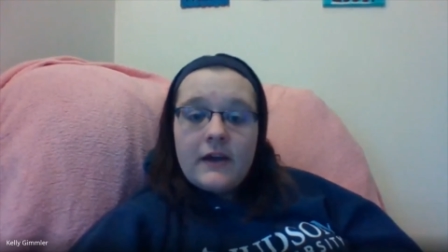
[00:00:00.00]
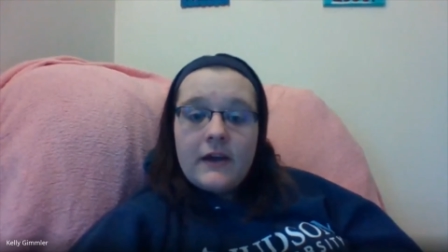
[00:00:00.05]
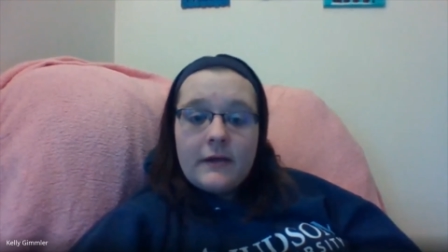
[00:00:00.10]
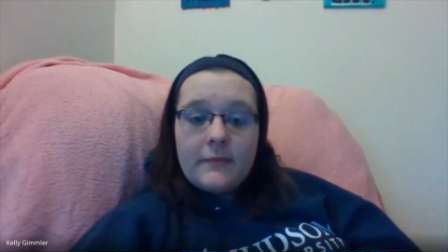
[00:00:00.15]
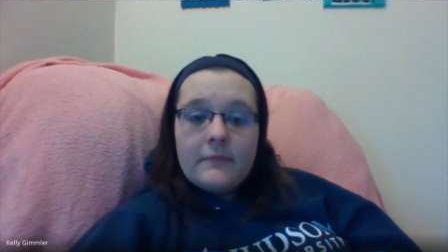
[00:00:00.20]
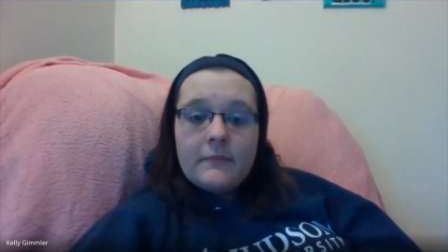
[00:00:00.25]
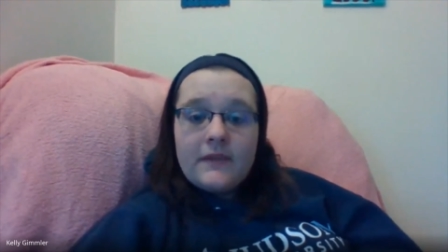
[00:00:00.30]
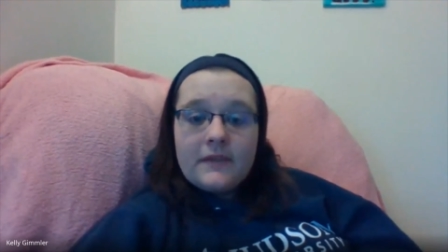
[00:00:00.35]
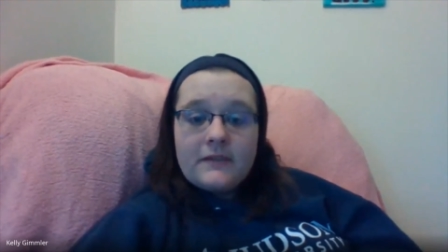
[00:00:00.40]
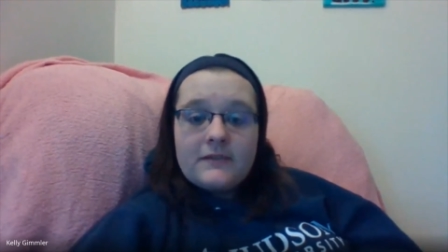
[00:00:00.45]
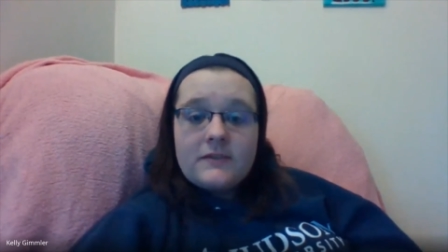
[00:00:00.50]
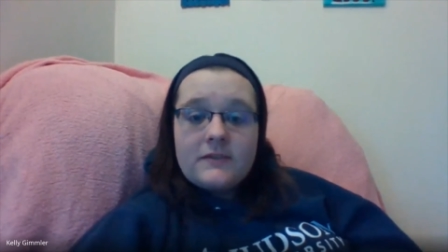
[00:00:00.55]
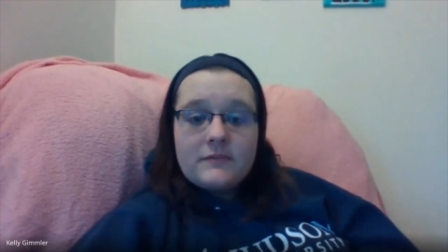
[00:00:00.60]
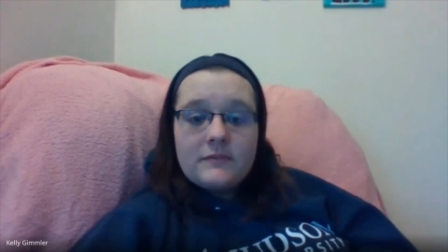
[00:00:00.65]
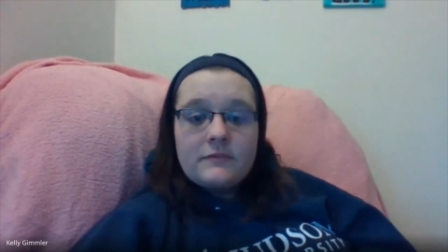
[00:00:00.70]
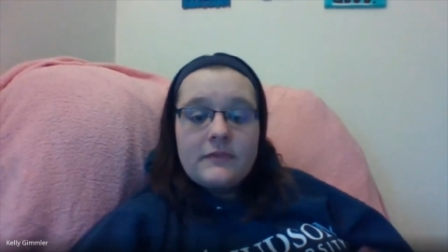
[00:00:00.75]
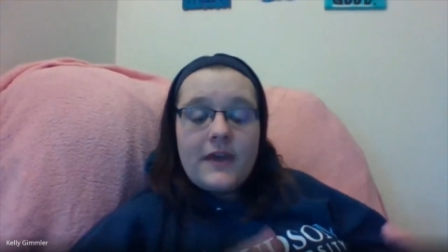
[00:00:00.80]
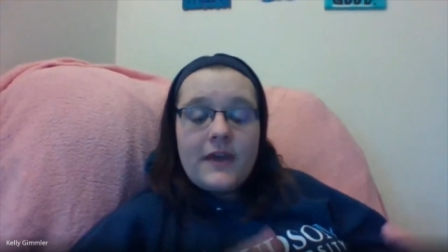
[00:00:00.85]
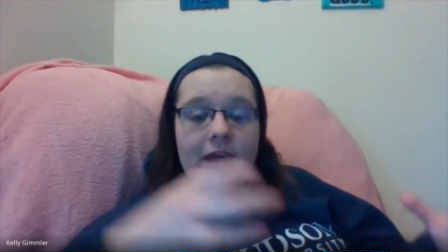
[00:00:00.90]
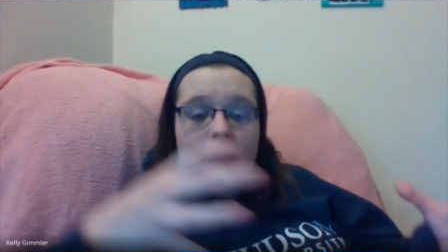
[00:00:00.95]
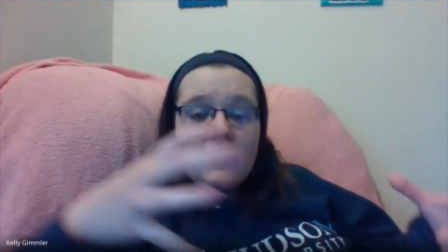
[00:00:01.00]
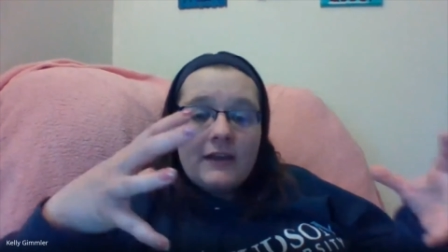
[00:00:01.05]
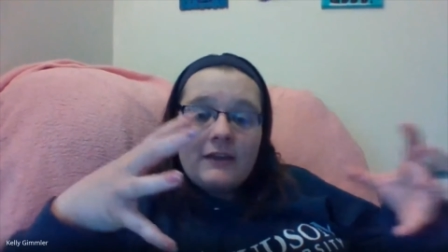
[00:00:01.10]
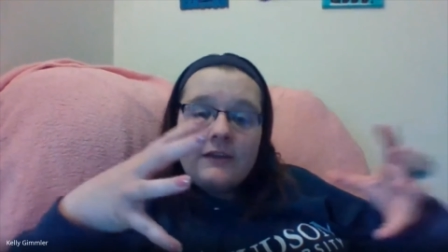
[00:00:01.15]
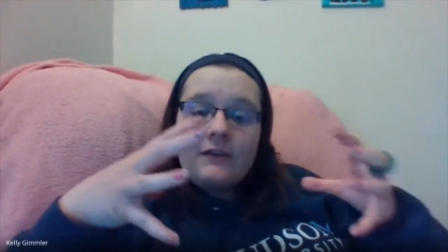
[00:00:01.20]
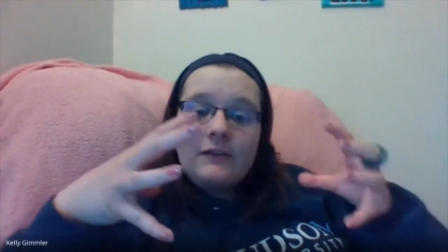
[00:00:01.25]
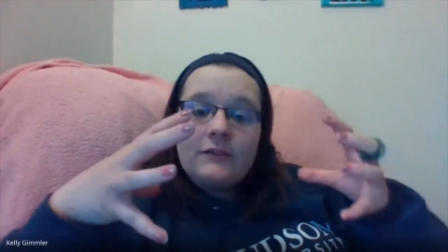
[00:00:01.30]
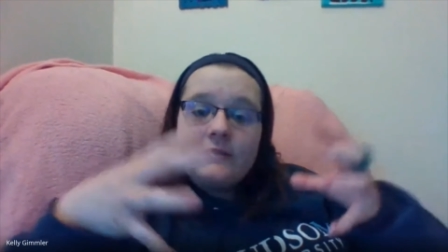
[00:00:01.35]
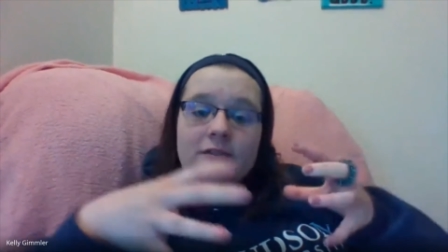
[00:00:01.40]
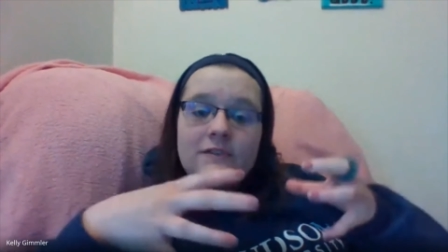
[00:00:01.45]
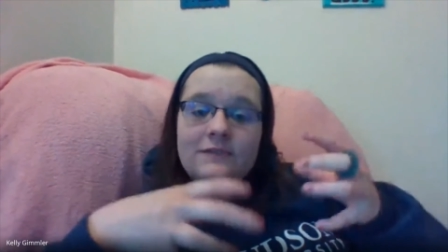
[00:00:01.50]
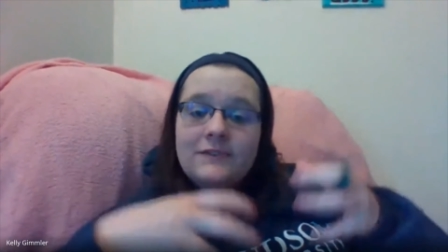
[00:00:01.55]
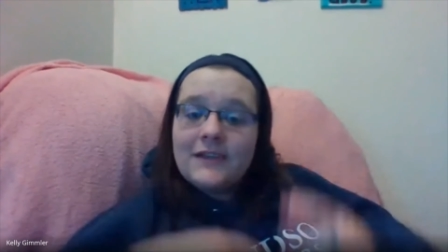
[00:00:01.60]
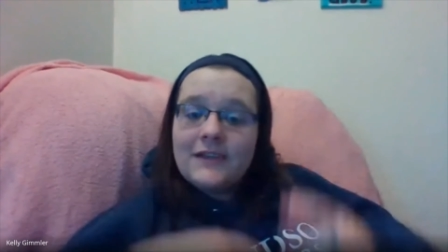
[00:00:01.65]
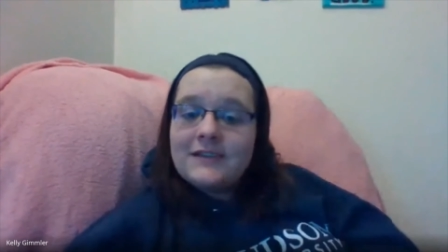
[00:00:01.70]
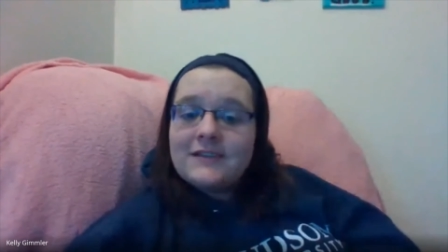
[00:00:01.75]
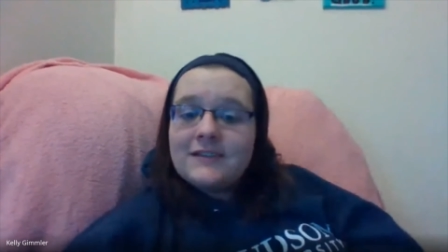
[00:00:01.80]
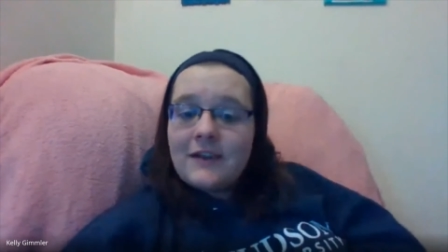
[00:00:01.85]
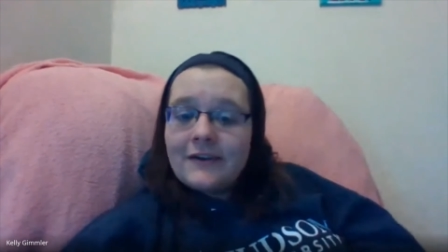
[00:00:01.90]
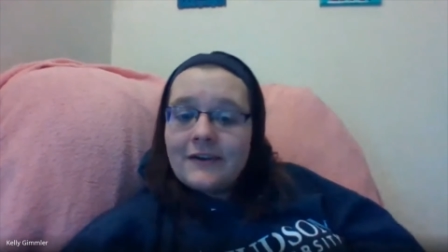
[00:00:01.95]
um, into that
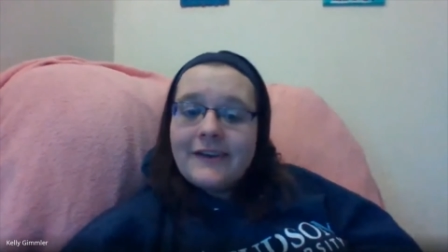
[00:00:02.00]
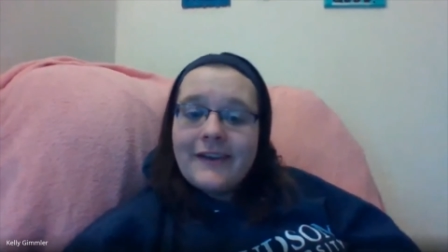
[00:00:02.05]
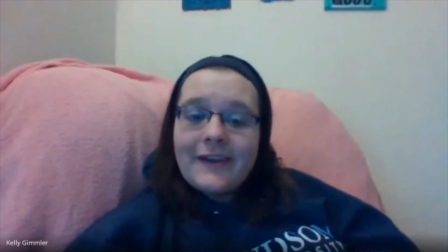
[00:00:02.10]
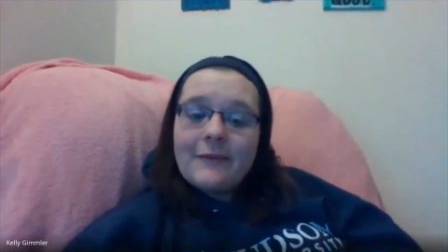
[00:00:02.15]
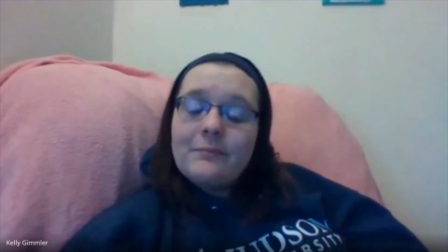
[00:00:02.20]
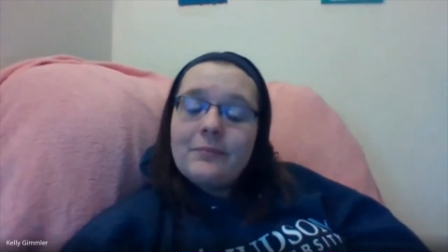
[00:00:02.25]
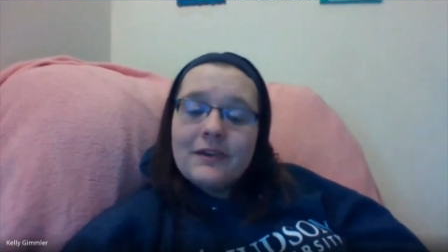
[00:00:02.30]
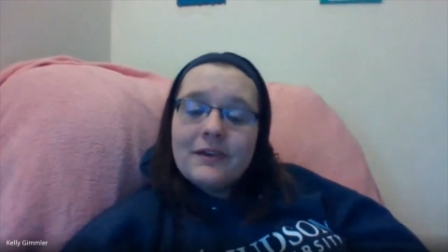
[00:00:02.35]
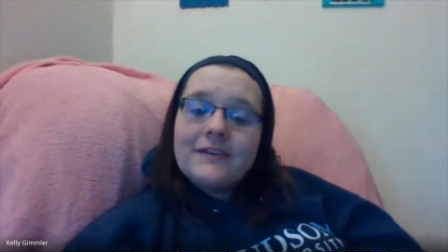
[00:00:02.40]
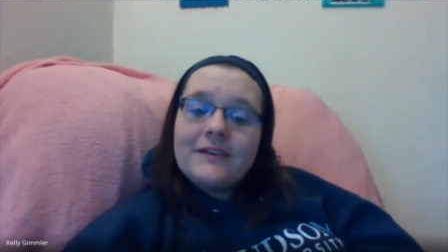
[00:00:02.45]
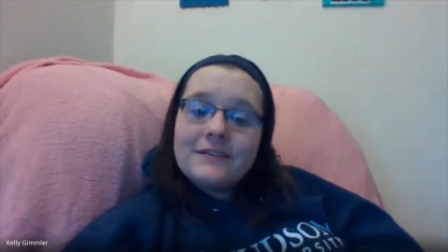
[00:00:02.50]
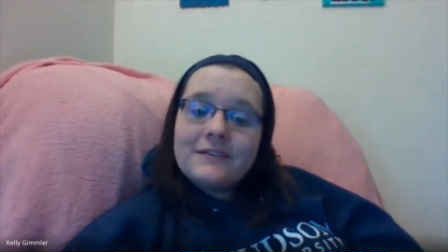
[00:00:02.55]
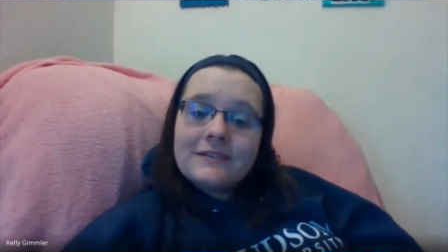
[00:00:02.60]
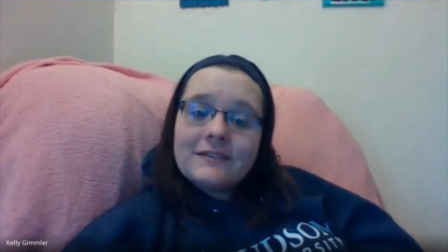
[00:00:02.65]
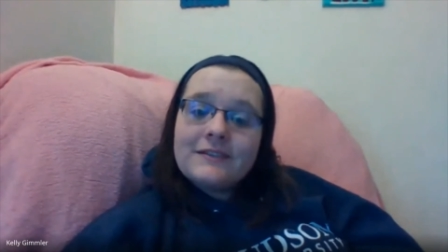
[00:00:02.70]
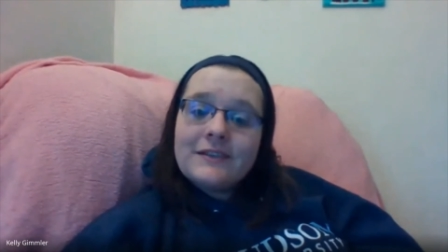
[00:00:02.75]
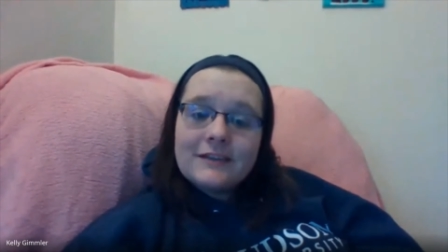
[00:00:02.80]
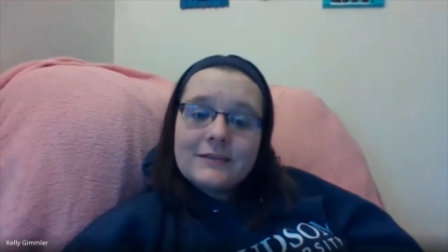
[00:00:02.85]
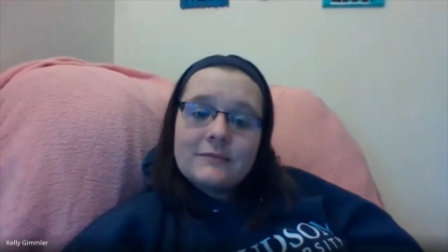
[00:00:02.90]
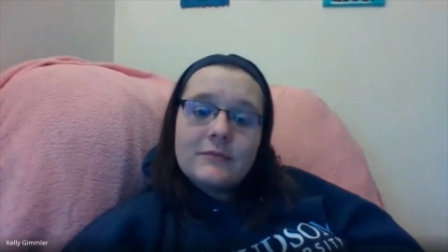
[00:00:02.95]
inclusiveness on campus